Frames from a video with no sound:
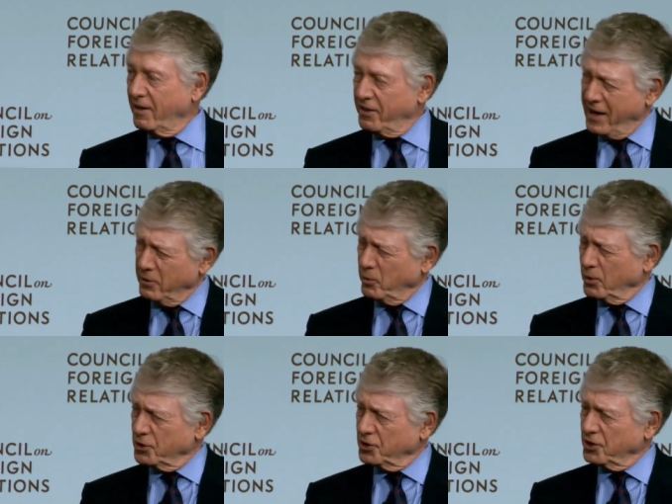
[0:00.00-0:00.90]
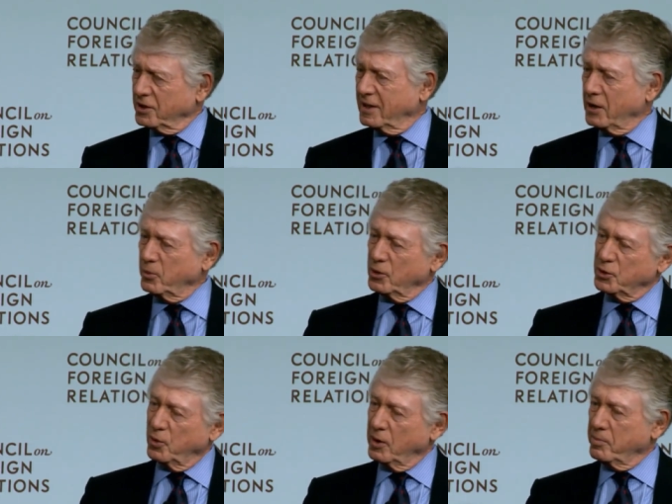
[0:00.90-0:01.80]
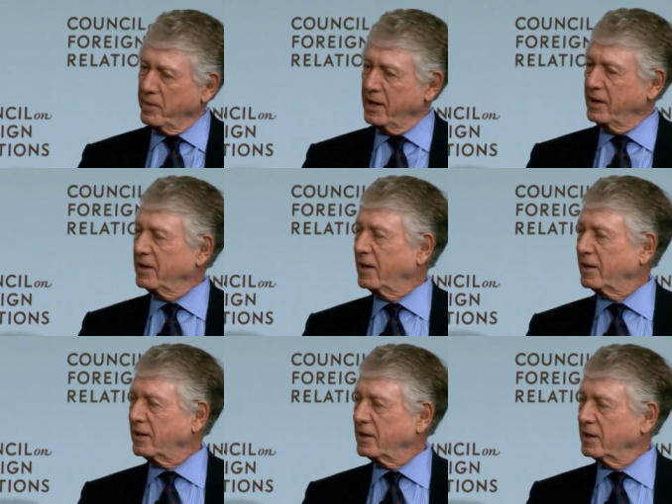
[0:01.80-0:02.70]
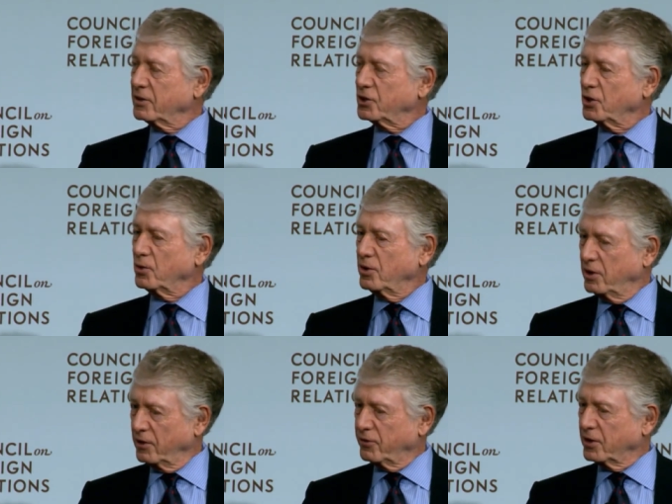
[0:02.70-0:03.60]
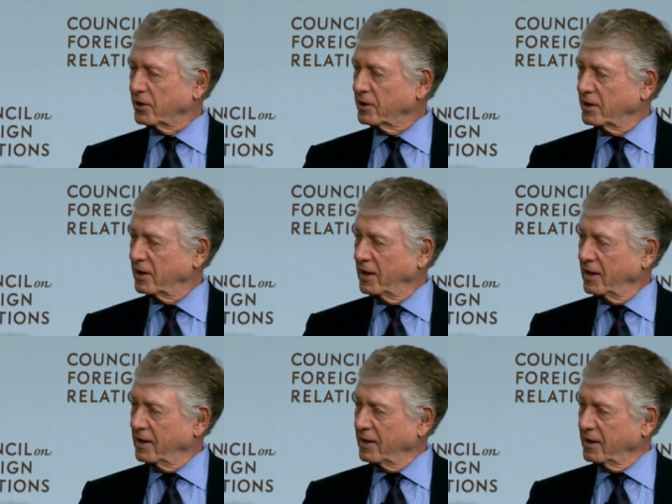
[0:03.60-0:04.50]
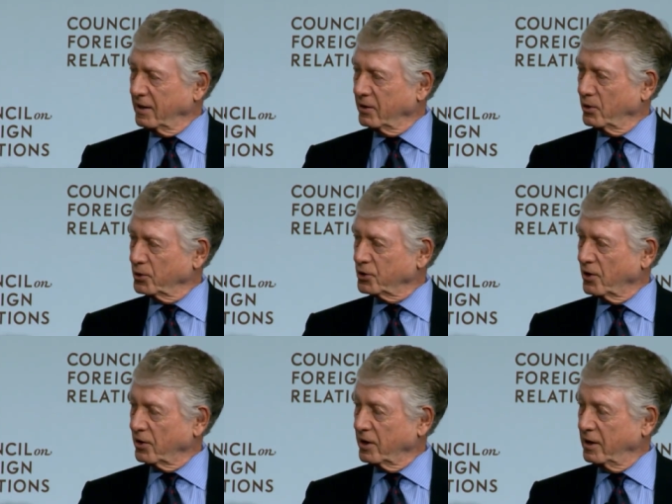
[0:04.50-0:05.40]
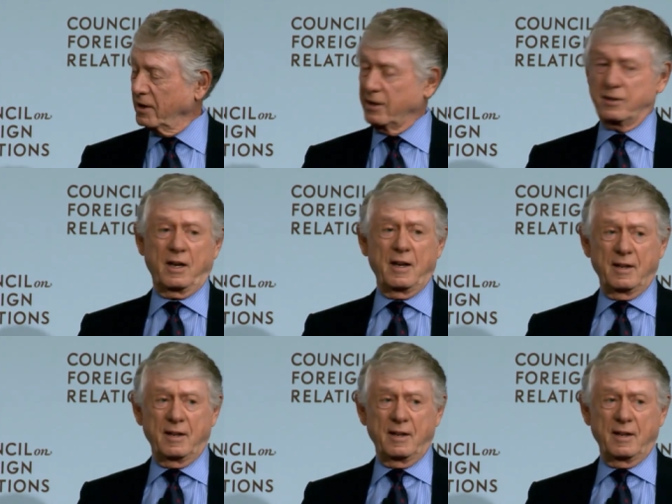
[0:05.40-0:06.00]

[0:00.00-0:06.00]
That was, that was what made Nightline so different in those early days.